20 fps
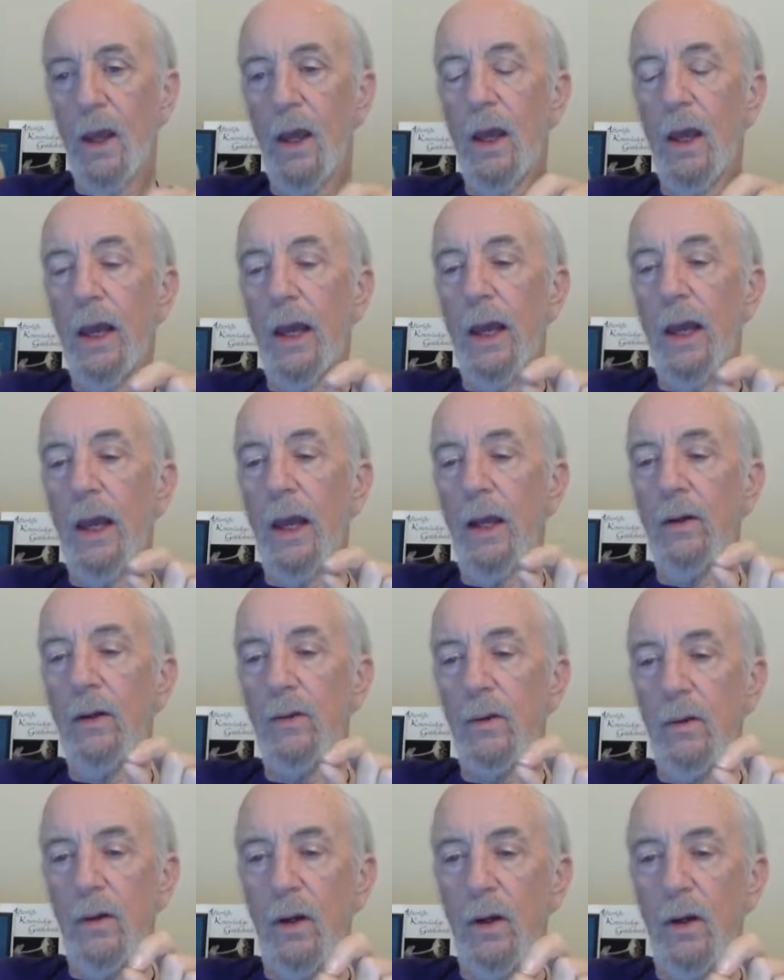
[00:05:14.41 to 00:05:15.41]

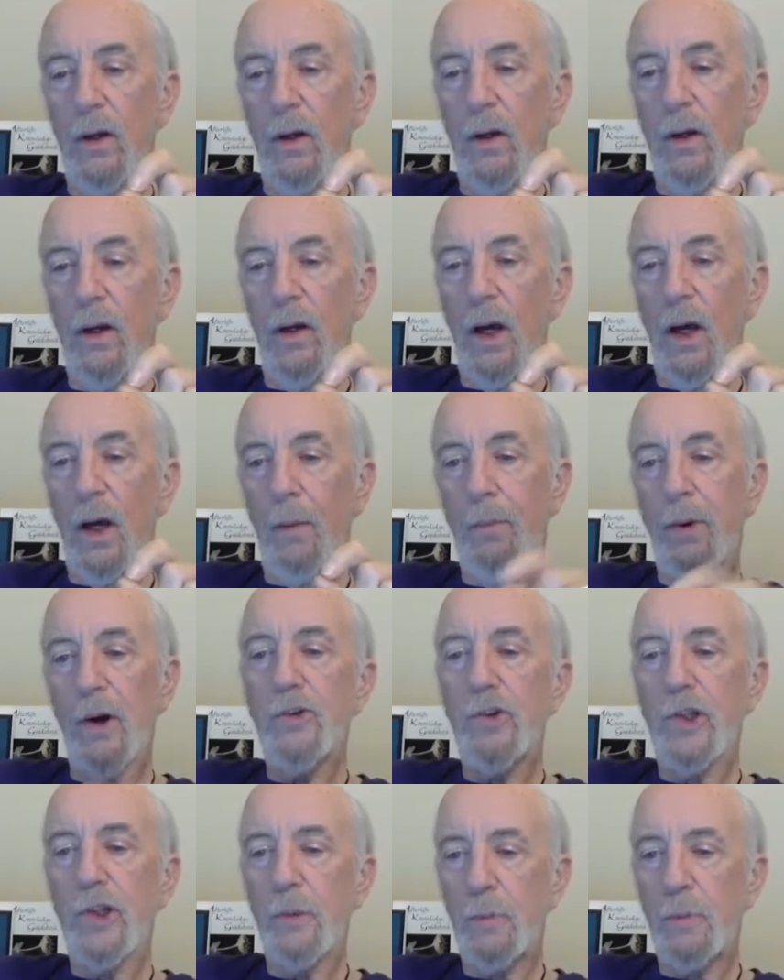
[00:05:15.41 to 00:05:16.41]
And A
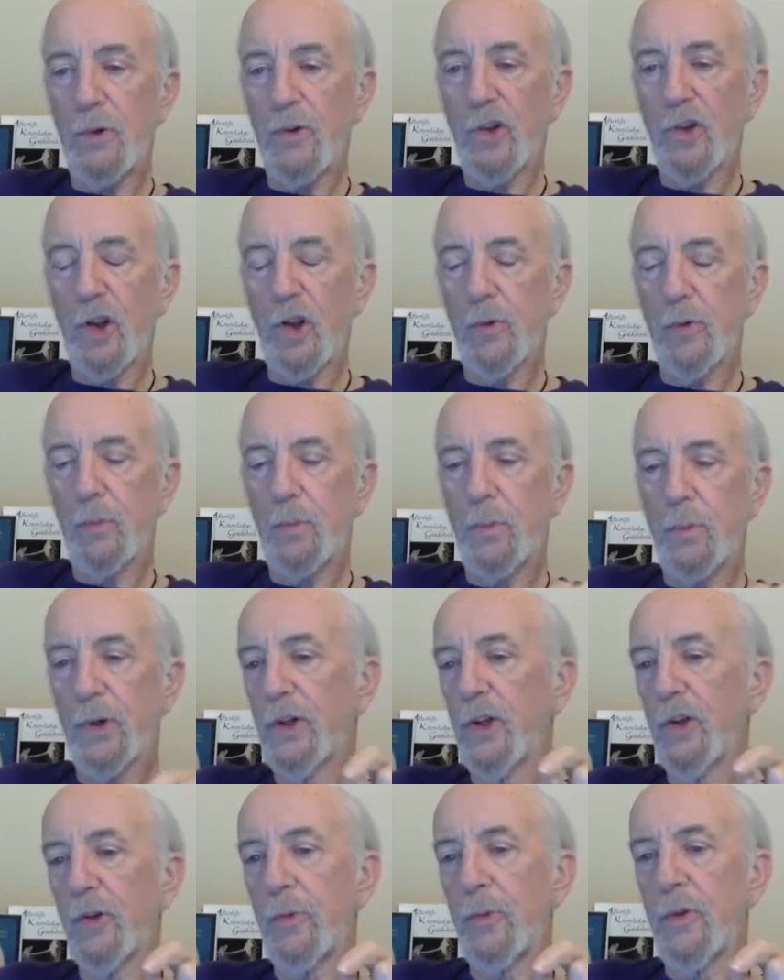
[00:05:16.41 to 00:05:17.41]
bunch of the
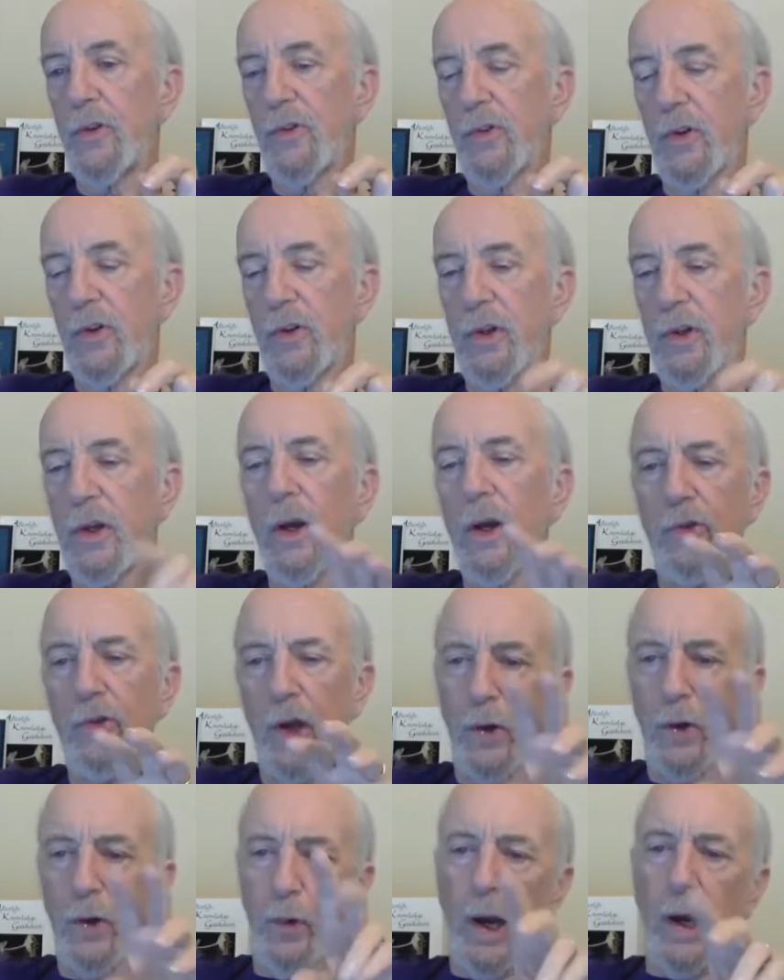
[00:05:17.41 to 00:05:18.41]
participants said, yes,
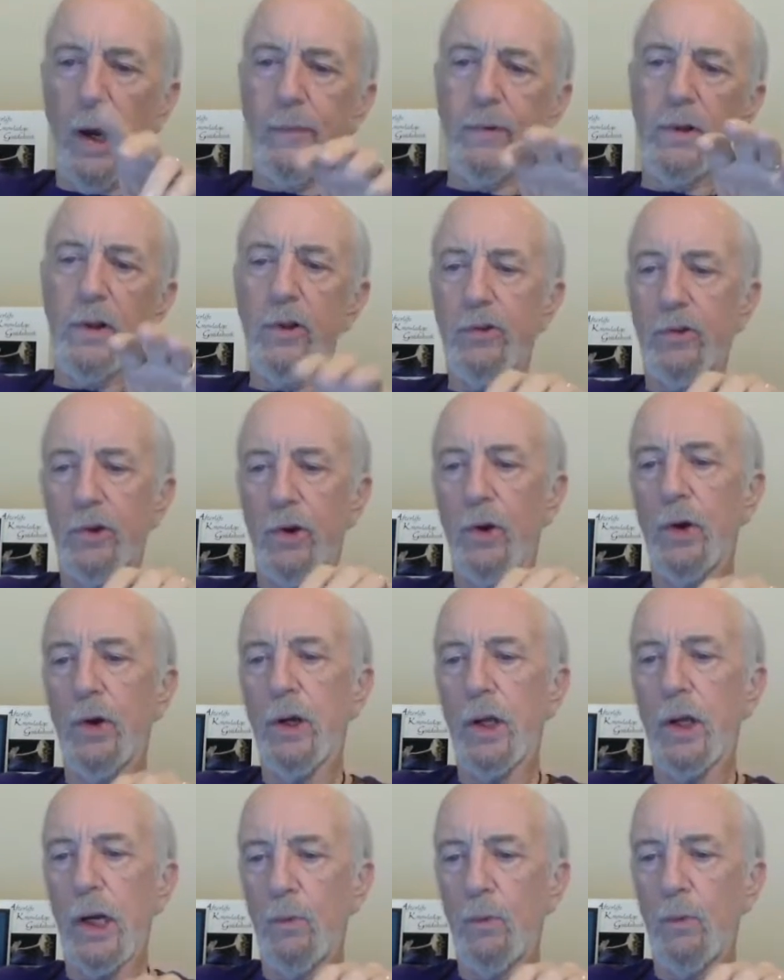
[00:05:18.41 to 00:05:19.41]
I arrived in this
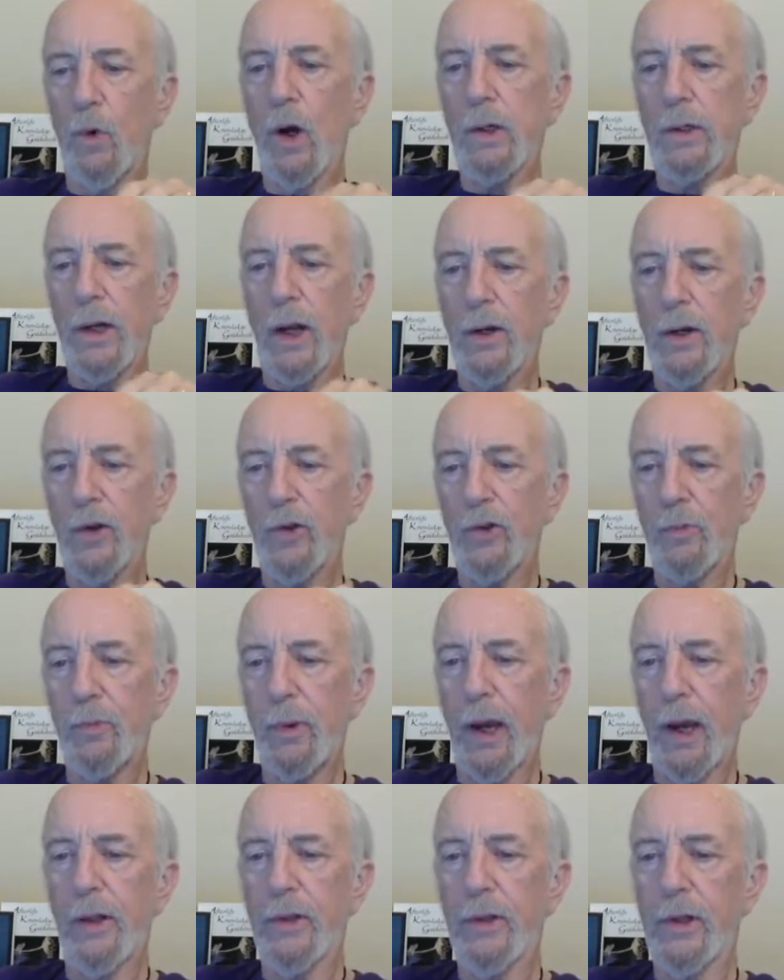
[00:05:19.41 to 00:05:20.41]
area and I walked down this
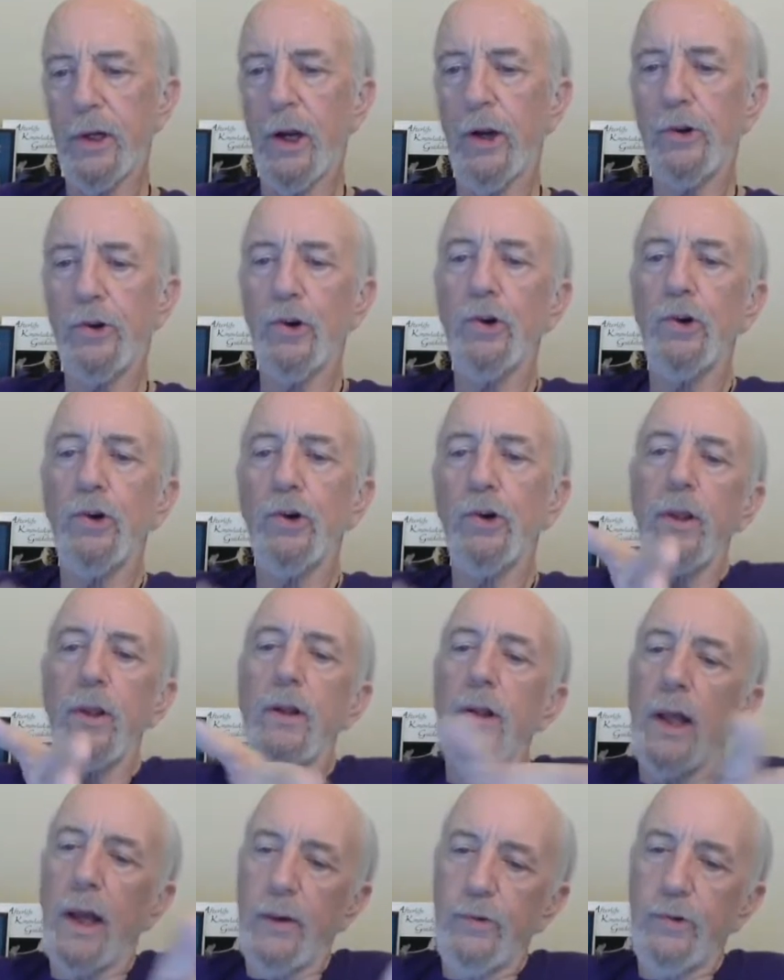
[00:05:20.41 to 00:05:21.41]
path and I turned to the
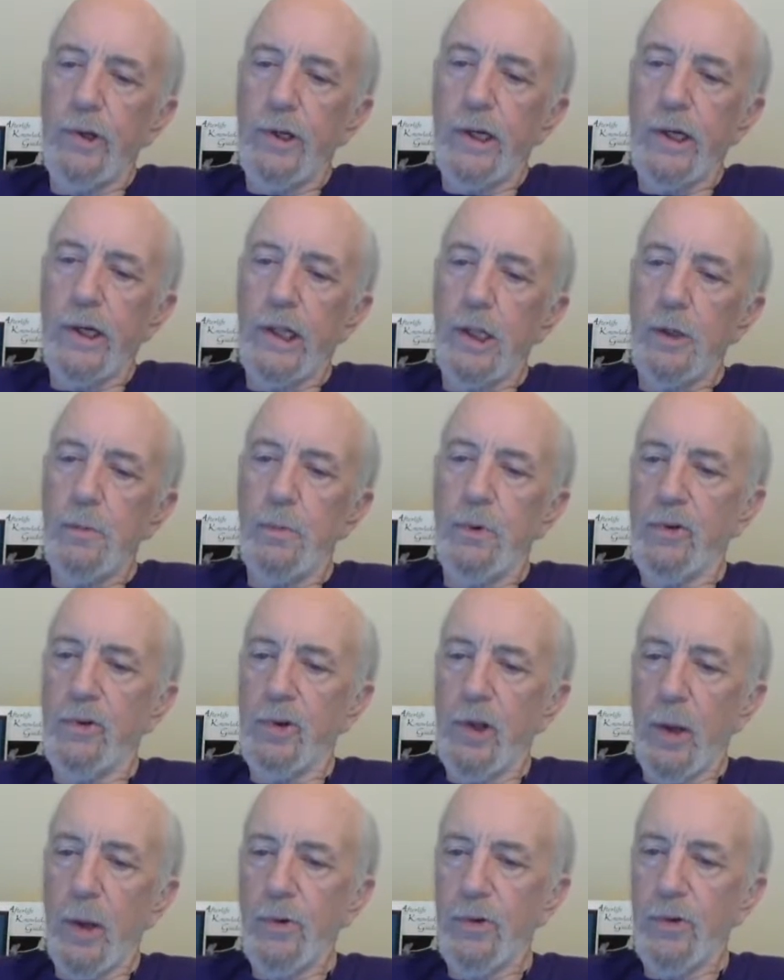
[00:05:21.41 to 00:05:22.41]
left to get to the
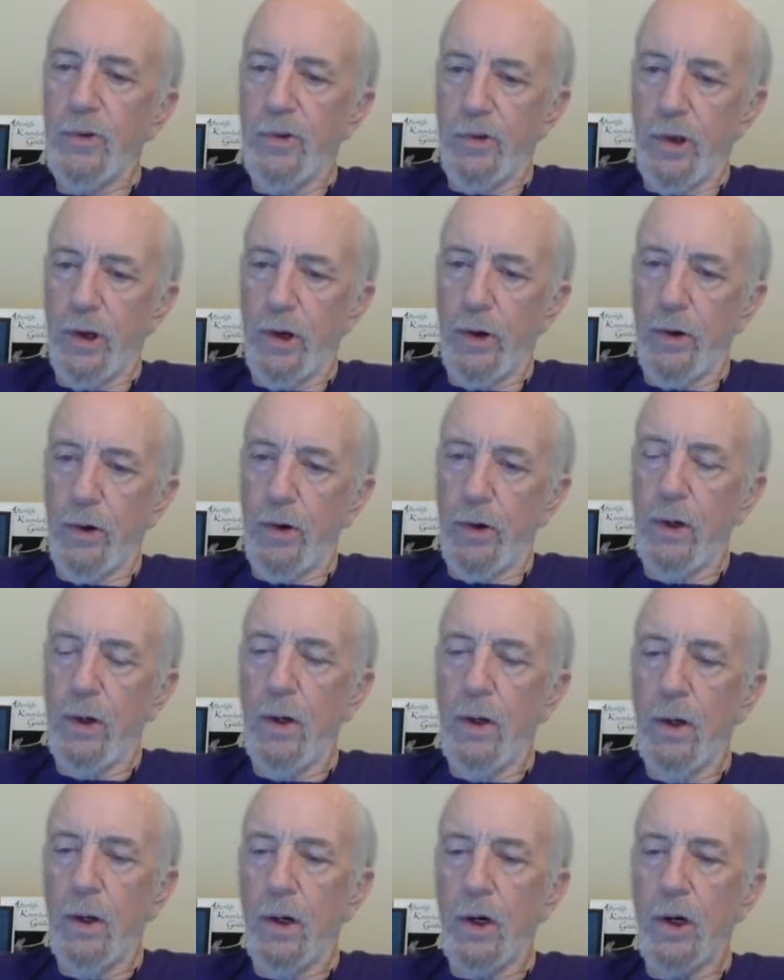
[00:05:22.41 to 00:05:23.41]
perception center
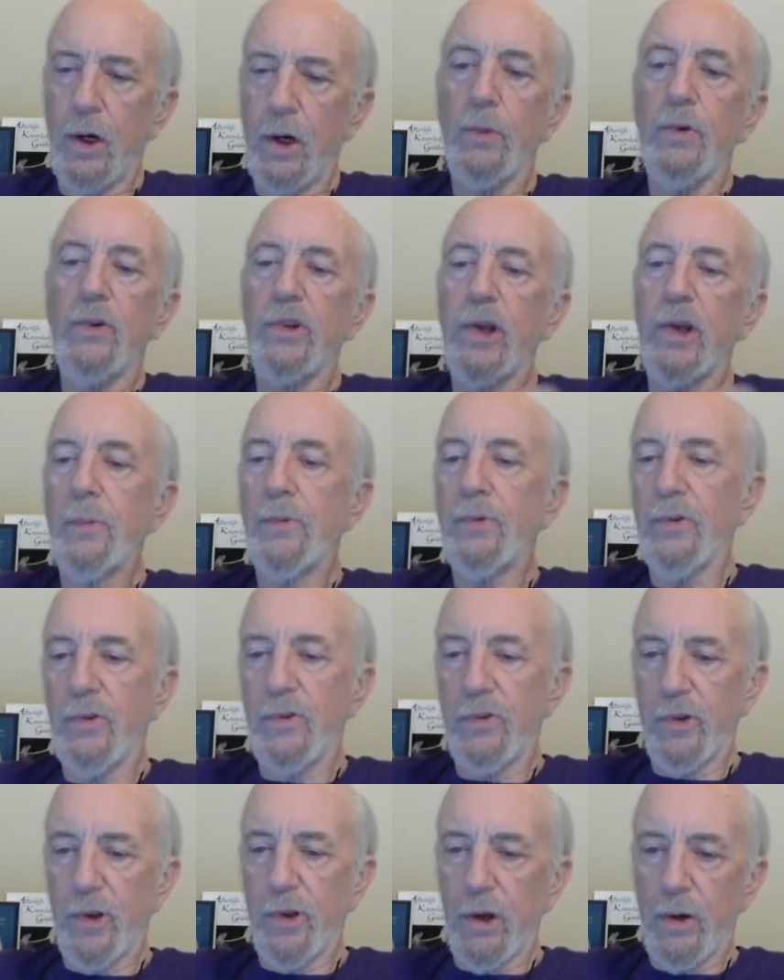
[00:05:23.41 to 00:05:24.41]
or reception
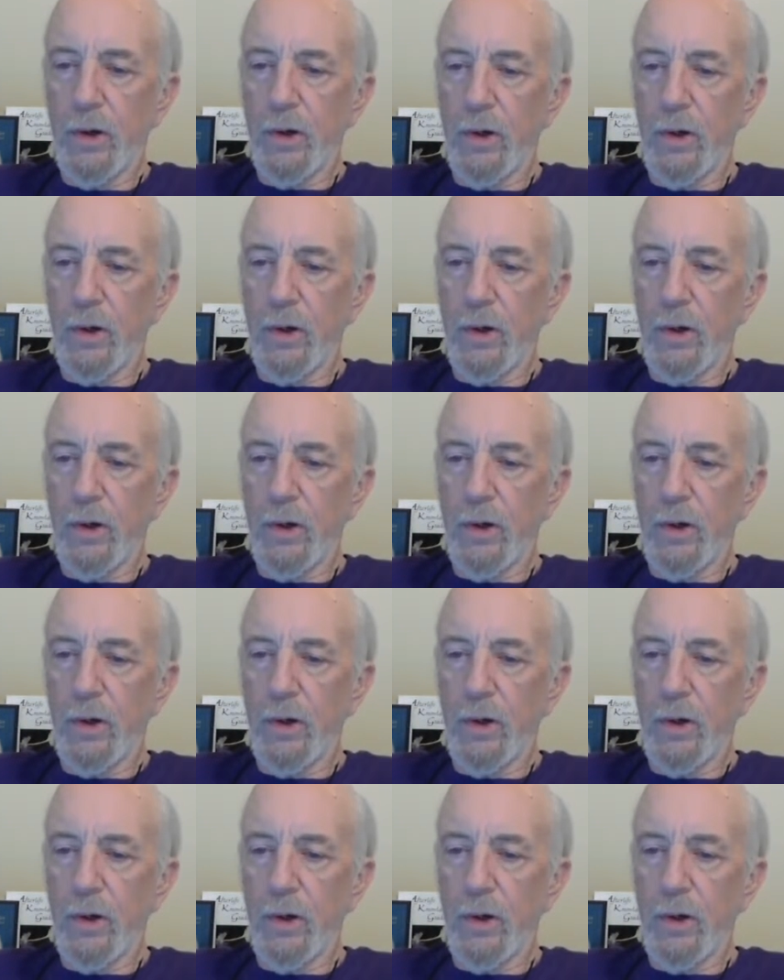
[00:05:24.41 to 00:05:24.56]
center.